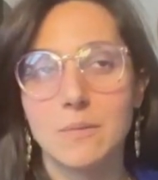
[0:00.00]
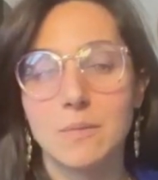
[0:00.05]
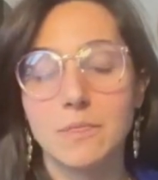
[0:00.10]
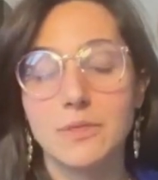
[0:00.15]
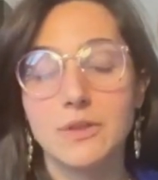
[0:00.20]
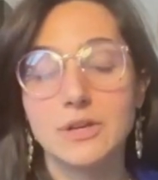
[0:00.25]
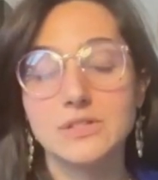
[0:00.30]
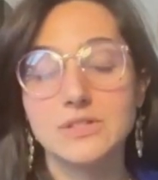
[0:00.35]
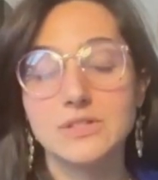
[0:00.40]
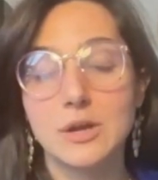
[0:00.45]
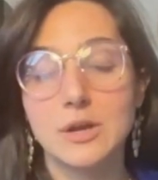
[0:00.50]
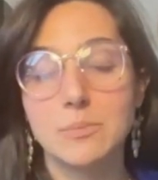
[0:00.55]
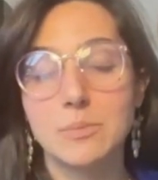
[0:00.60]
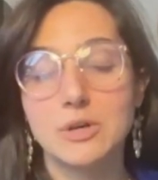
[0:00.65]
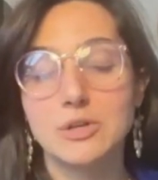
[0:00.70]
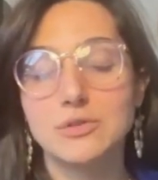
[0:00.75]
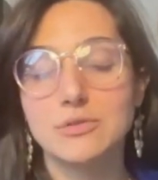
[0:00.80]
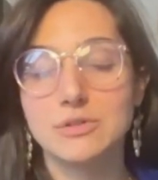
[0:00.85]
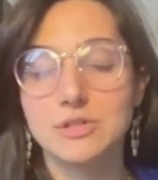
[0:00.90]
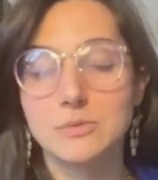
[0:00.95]
just how
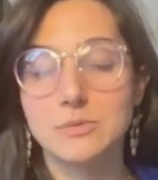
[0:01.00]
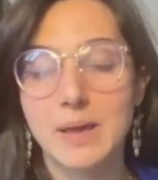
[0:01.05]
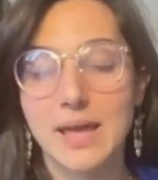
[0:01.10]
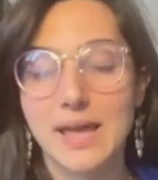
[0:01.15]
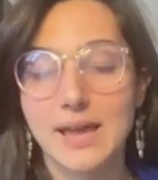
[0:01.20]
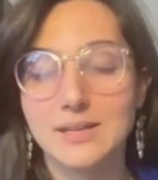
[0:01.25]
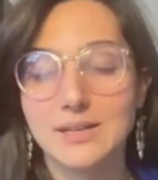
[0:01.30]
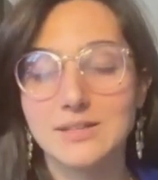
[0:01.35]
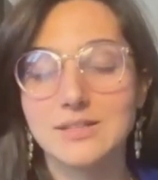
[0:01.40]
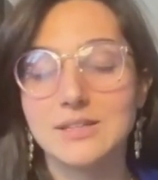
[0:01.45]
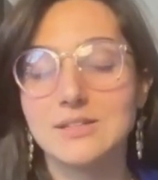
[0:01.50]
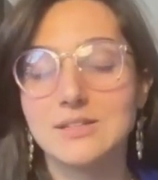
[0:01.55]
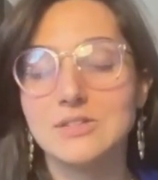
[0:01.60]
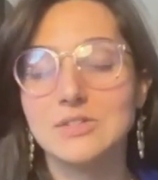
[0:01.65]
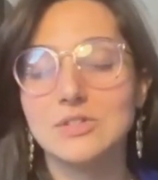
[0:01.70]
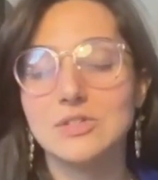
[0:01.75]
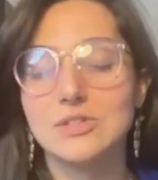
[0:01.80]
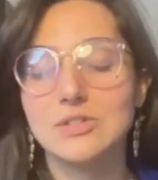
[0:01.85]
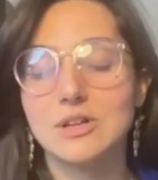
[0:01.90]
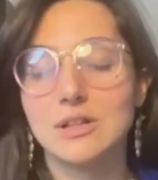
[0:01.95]
much respect
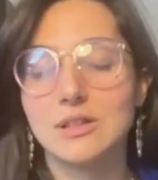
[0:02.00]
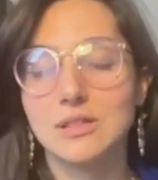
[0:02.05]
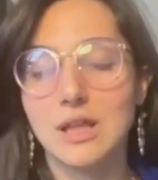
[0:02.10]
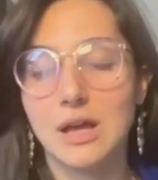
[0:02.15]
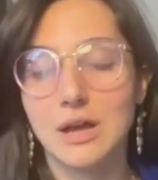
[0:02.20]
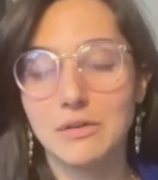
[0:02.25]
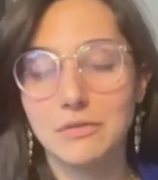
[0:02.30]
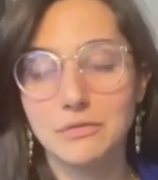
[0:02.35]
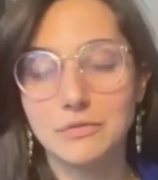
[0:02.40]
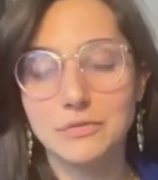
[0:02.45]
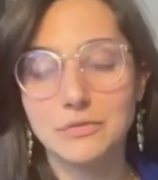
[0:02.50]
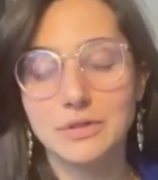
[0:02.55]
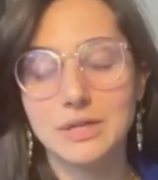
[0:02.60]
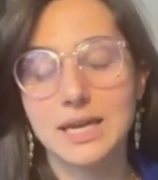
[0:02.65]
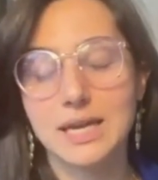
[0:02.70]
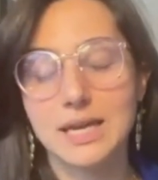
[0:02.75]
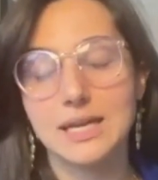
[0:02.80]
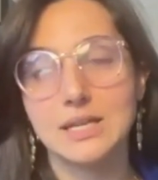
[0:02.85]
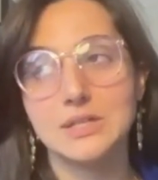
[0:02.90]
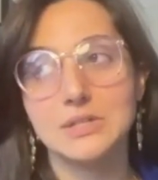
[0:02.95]
and love
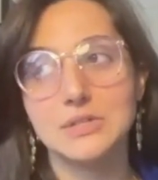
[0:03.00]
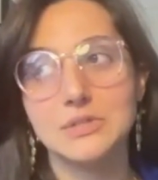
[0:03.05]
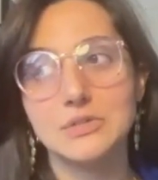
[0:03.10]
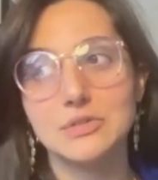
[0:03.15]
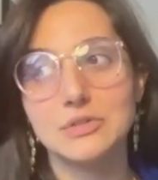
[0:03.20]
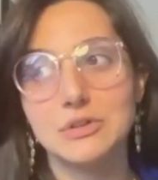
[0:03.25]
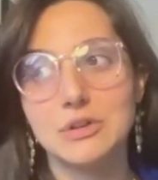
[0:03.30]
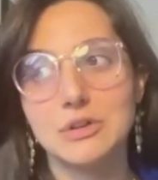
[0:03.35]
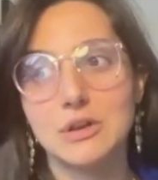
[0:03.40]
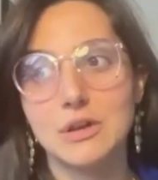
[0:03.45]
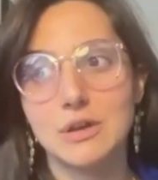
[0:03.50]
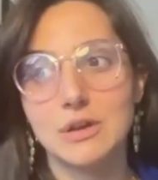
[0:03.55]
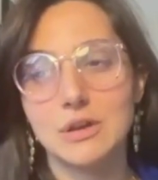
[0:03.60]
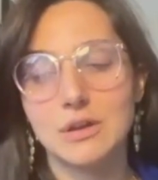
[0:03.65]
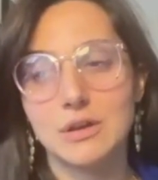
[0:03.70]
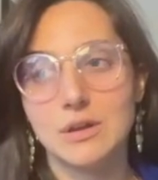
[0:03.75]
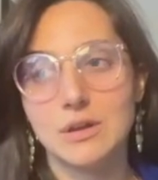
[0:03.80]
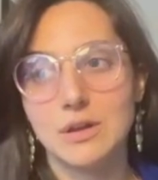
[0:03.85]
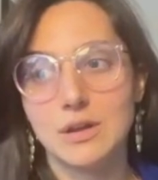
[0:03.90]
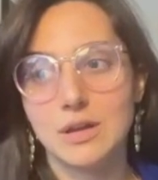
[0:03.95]
and
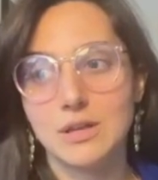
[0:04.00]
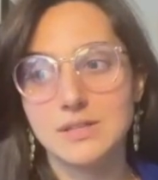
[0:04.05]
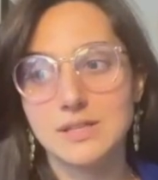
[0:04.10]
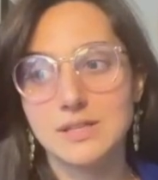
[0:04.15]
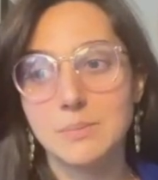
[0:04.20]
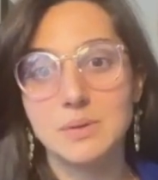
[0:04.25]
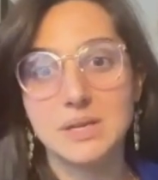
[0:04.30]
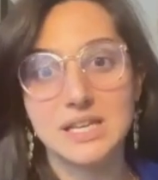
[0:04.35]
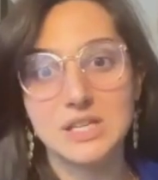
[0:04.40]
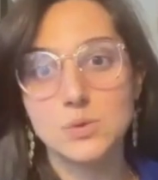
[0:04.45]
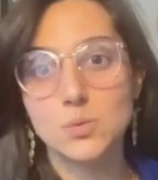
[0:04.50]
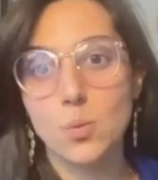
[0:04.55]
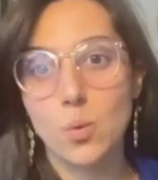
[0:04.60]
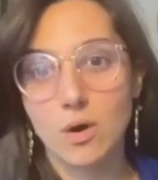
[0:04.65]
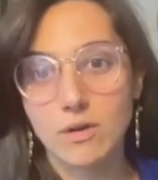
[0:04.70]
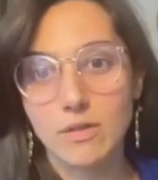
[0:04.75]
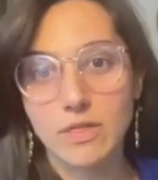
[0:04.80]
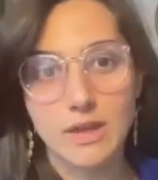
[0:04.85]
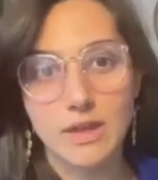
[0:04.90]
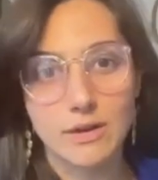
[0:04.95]
somebody is
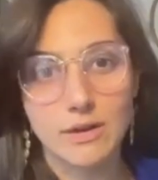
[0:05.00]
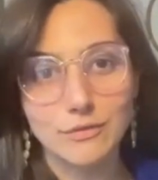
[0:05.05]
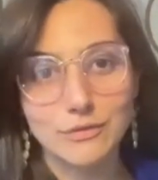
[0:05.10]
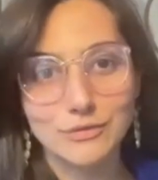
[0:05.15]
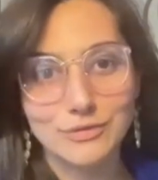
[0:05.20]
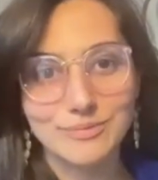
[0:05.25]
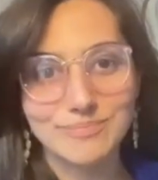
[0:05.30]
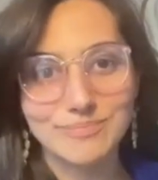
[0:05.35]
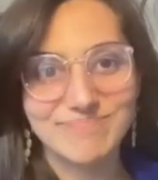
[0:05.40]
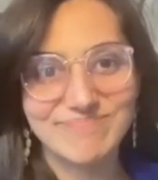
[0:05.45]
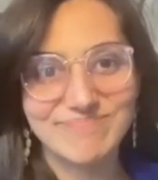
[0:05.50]
worthy of,